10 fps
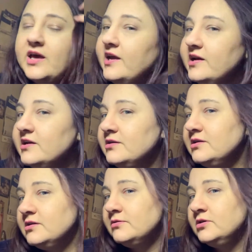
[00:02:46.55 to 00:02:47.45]

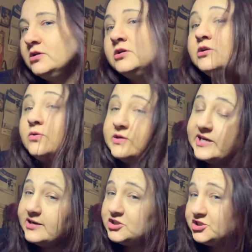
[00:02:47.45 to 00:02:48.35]
And
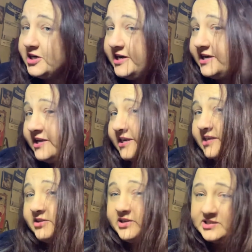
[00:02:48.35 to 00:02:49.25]
without straightening
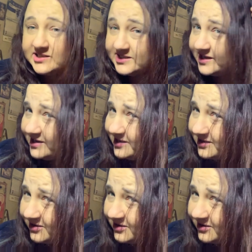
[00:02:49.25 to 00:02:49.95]
it, you get to see